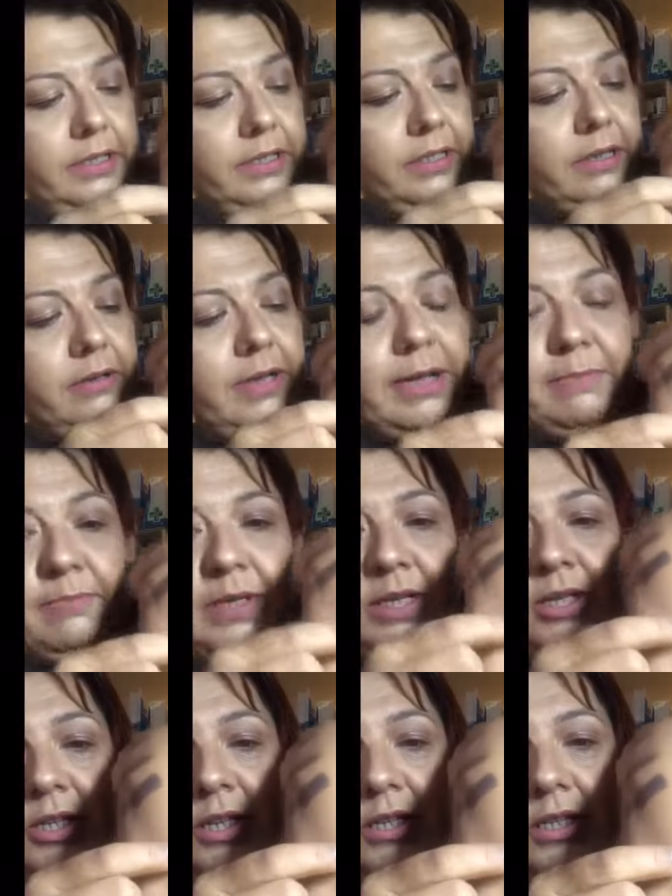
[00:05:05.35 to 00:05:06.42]
So let
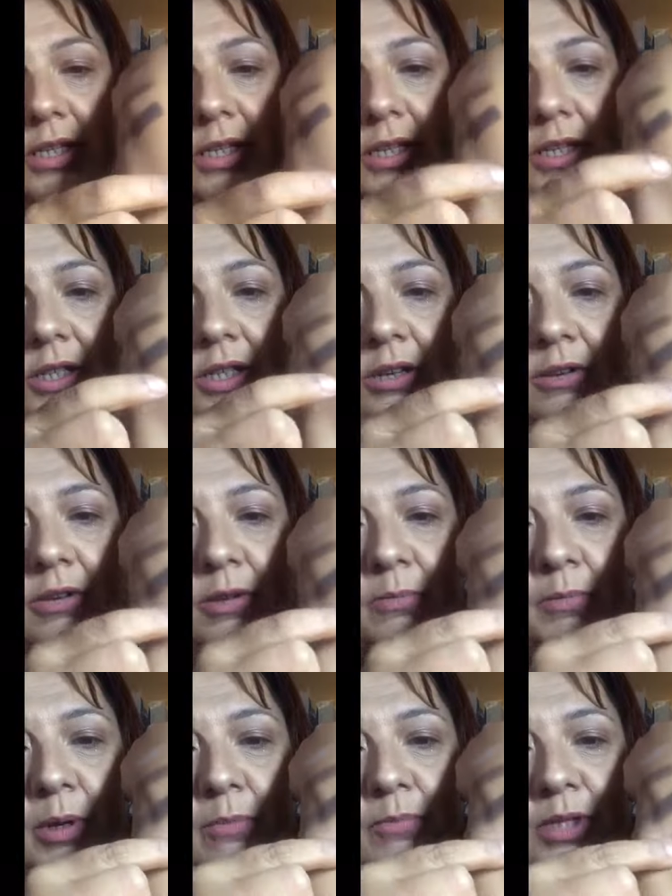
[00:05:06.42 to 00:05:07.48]
me just show you
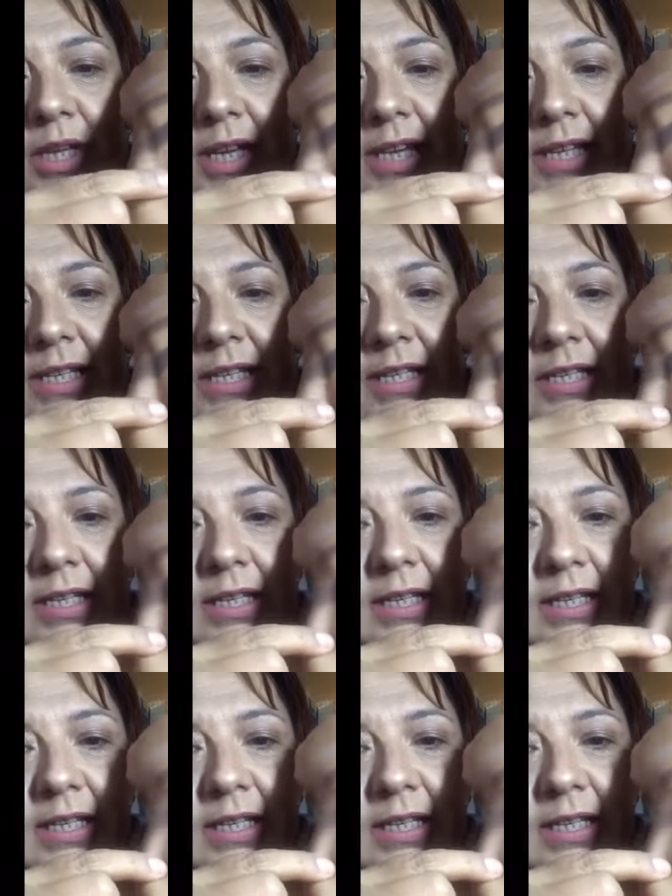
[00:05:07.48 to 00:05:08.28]
the pop shade